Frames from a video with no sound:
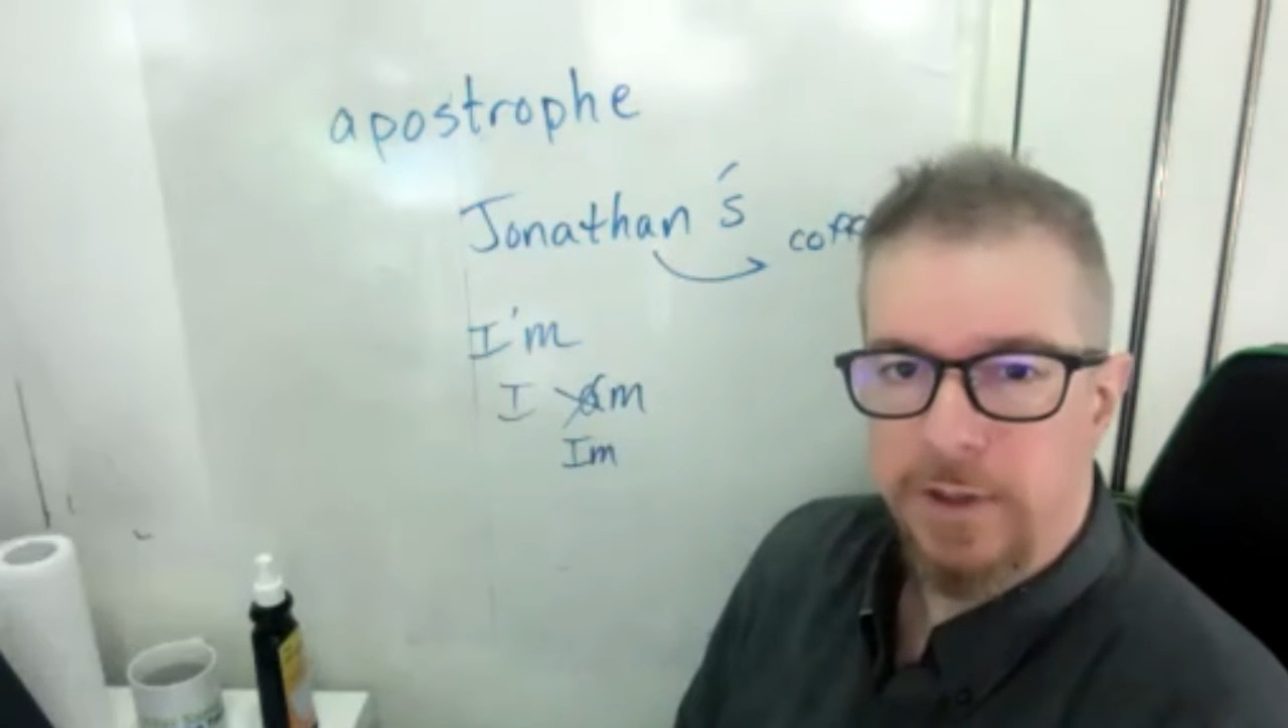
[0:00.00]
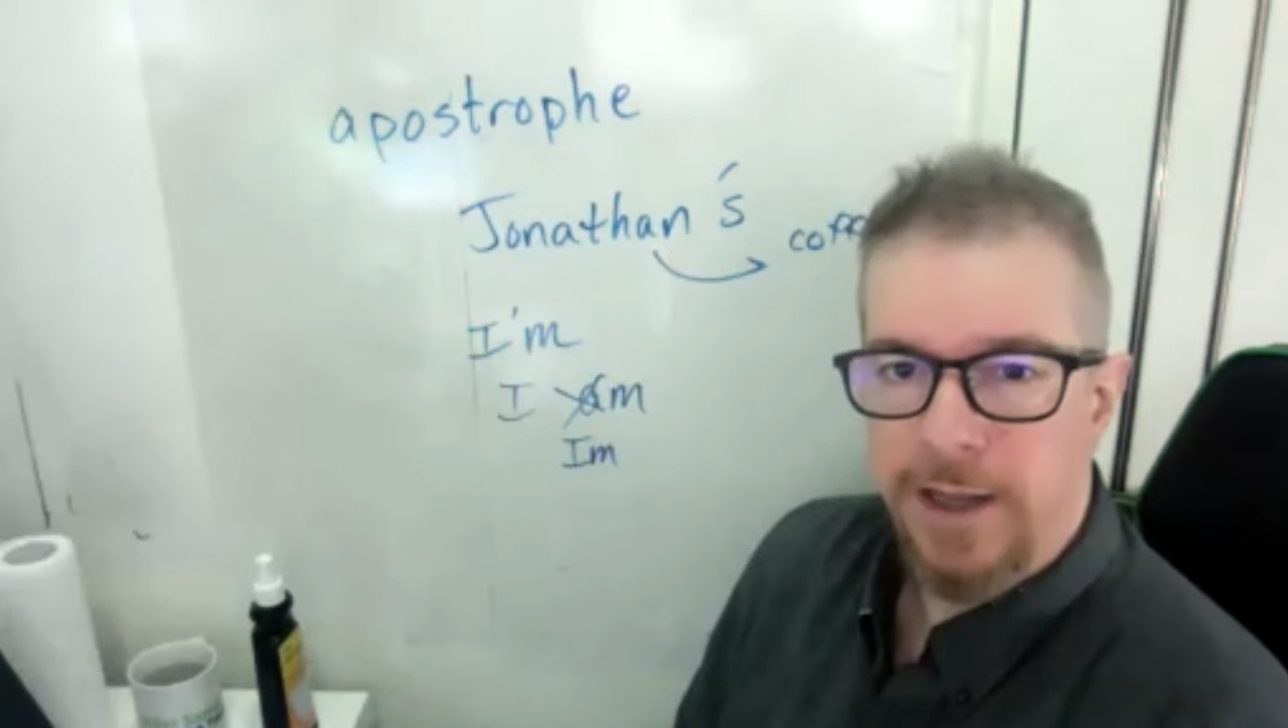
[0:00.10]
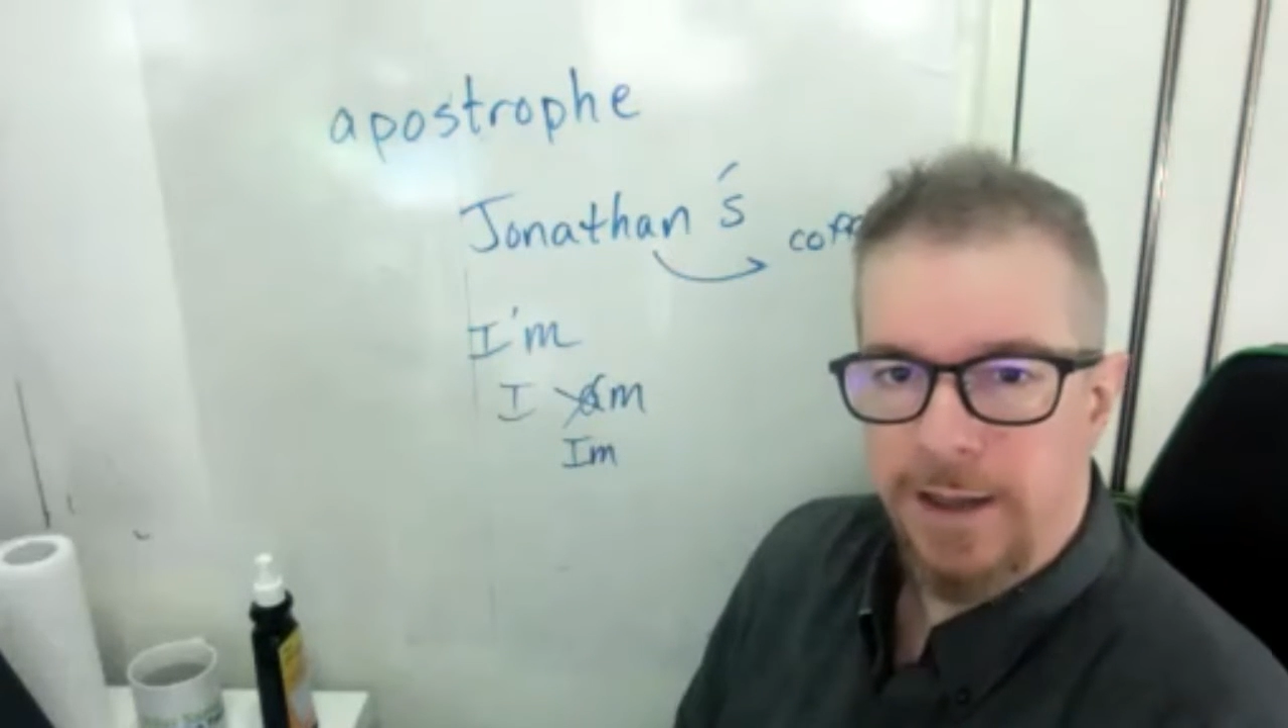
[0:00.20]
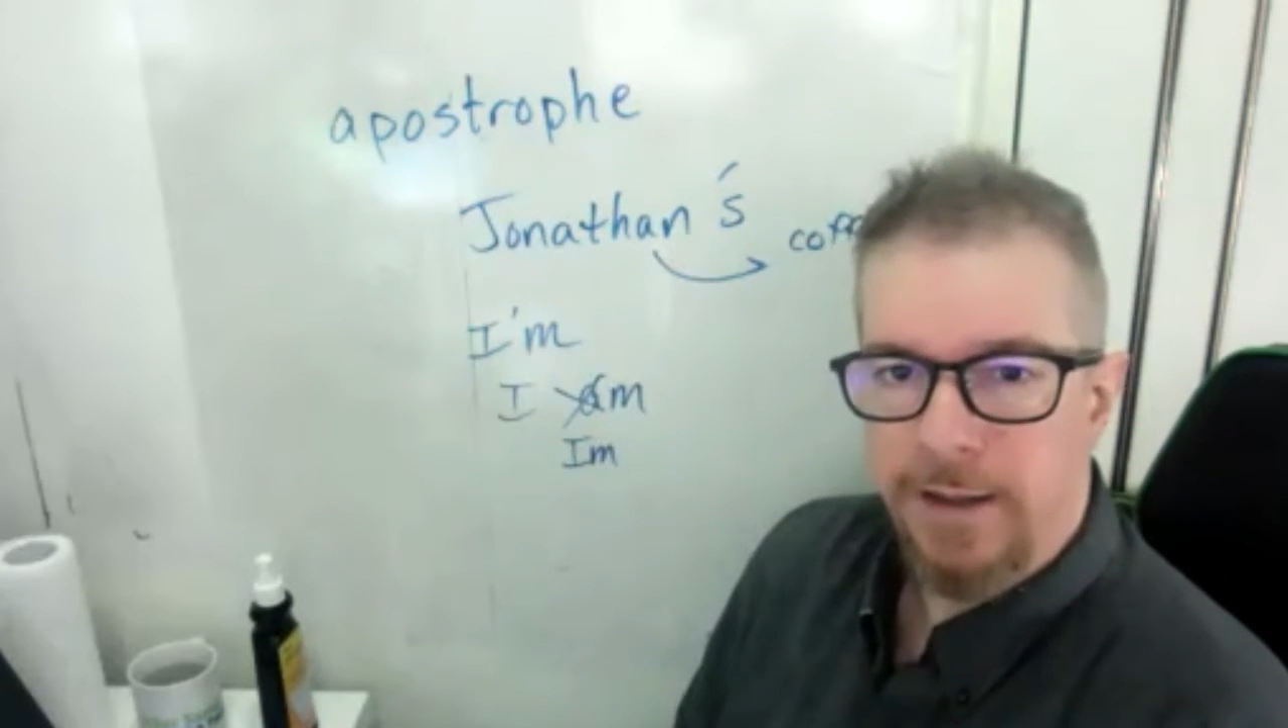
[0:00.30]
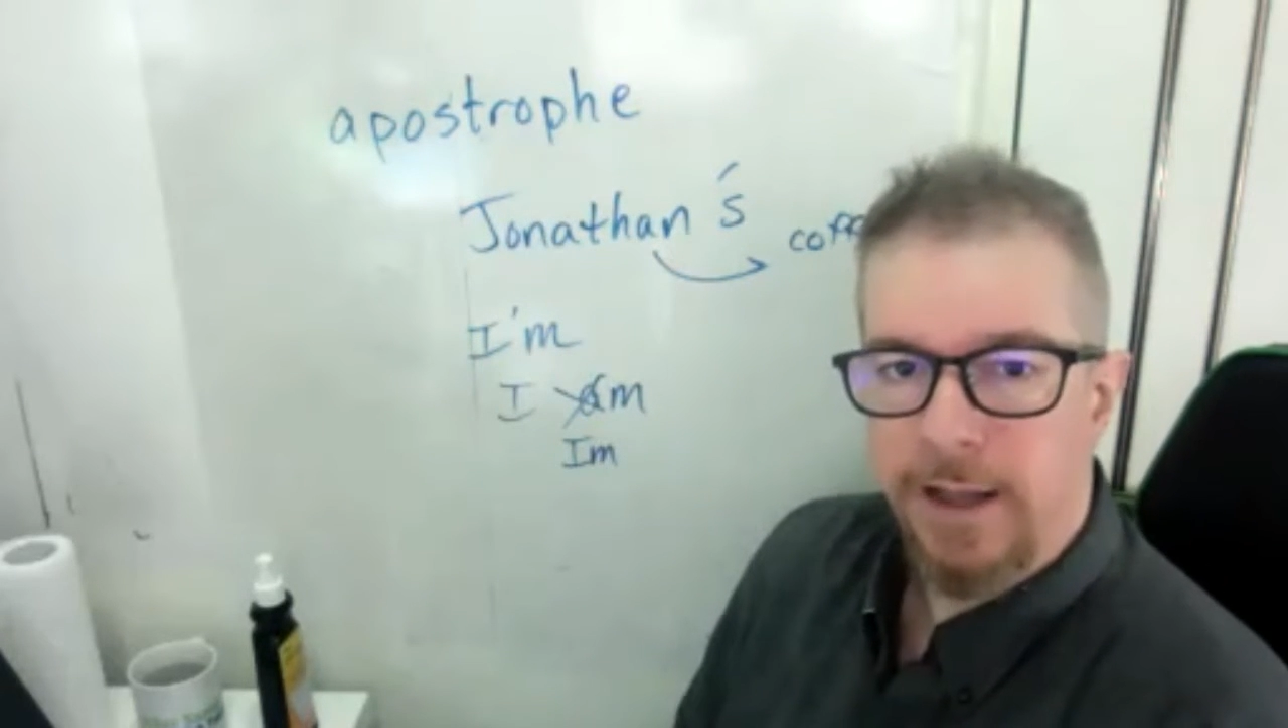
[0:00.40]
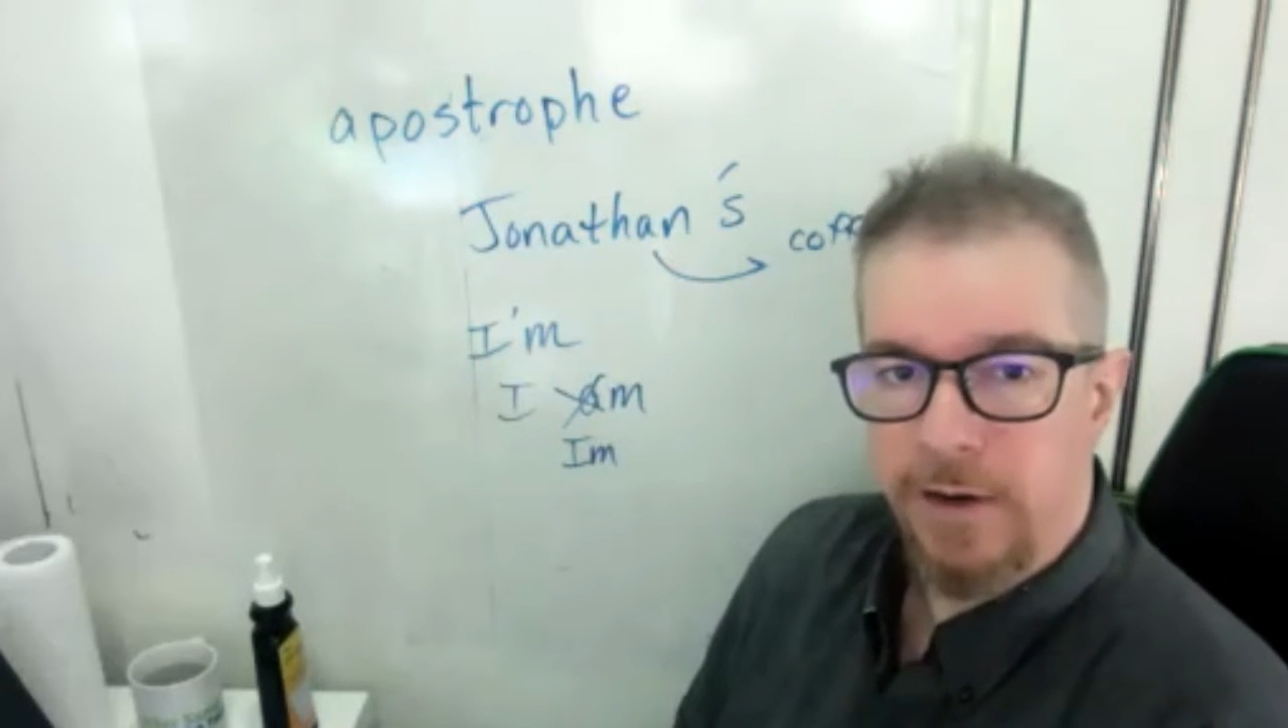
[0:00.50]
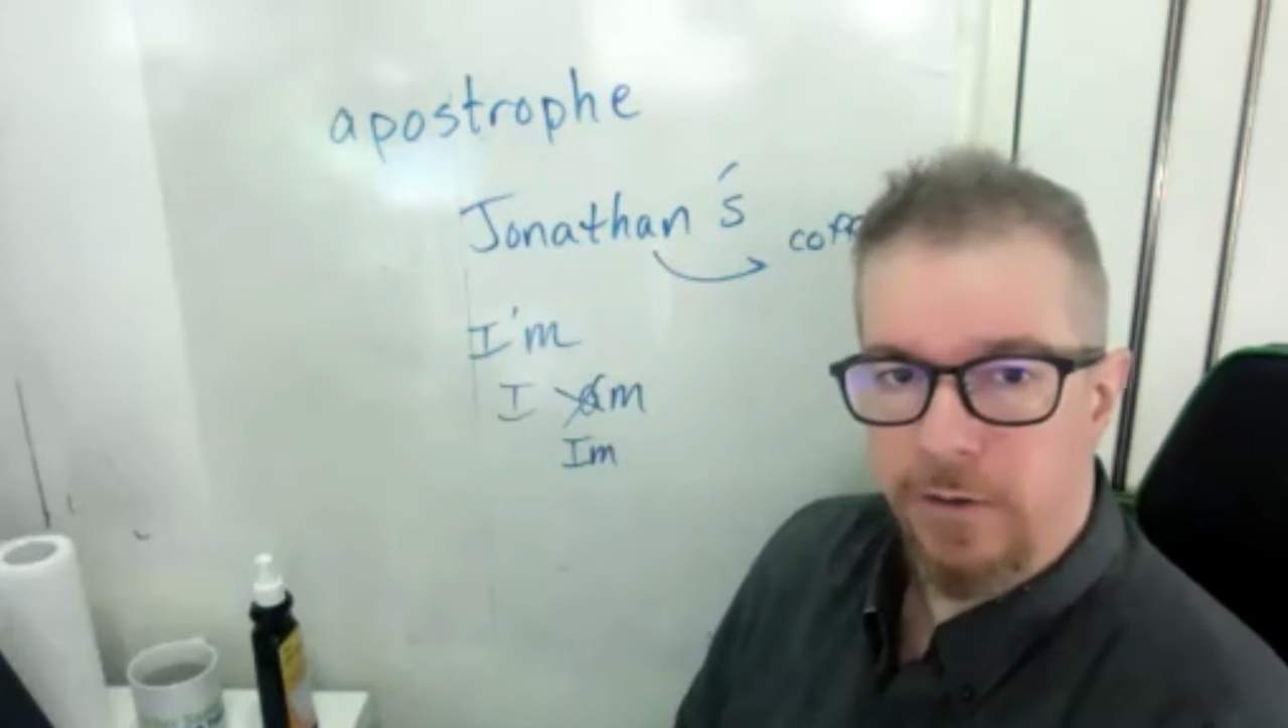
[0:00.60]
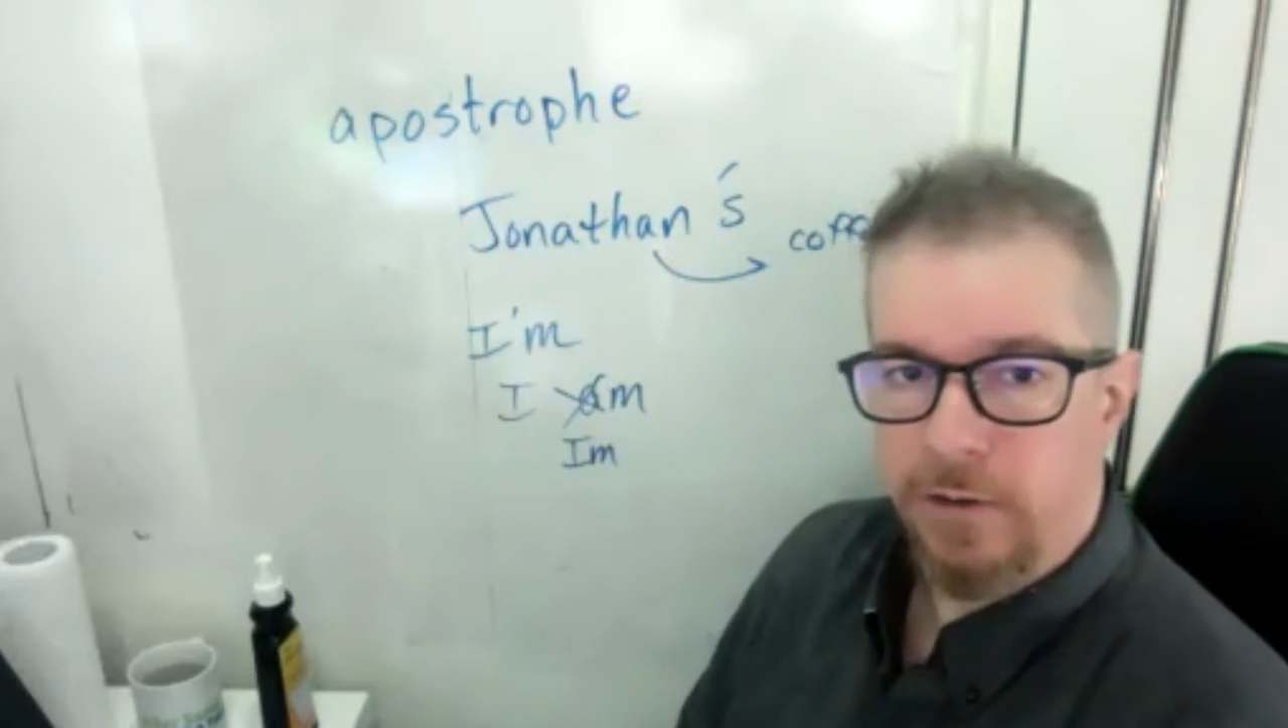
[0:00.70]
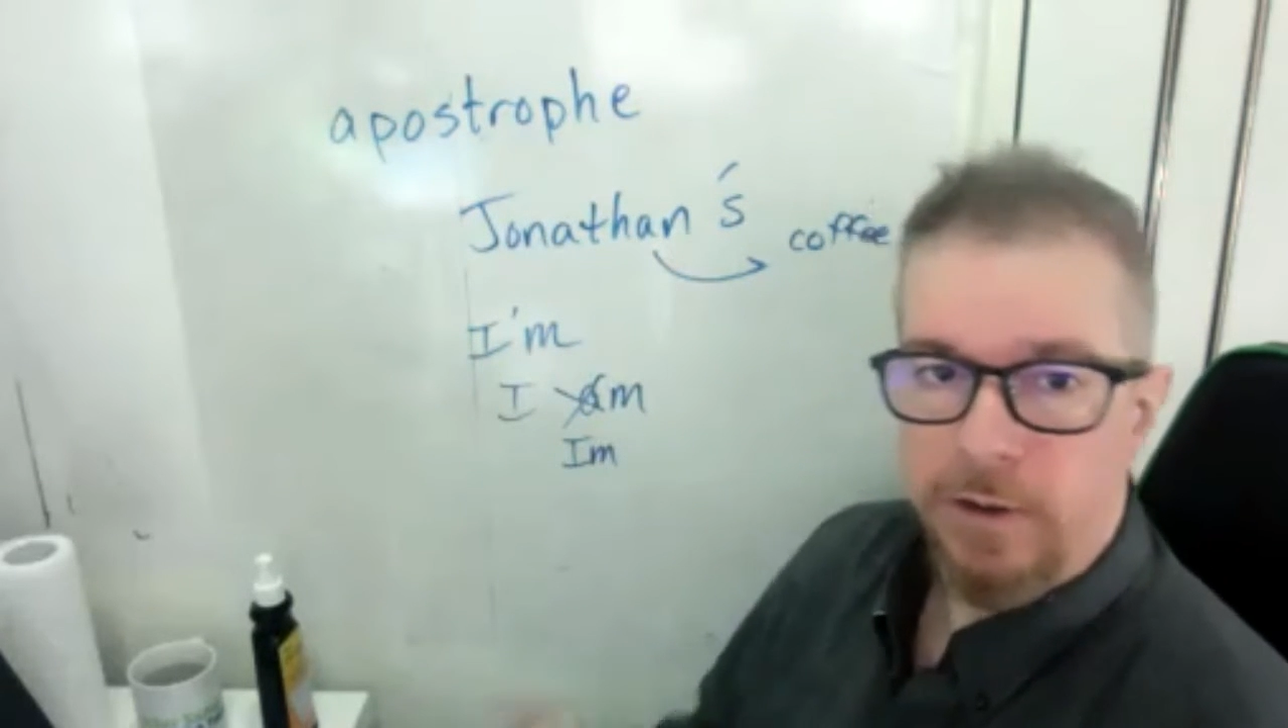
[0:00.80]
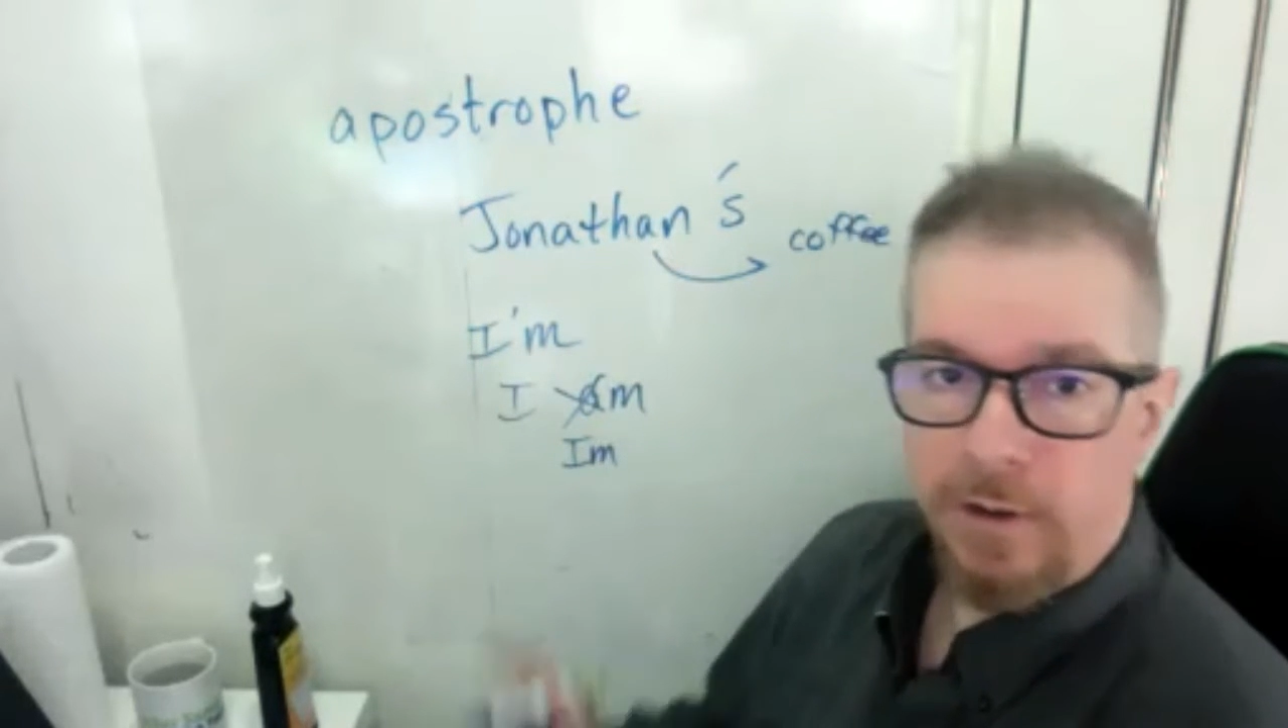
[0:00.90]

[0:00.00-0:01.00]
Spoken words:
a letter.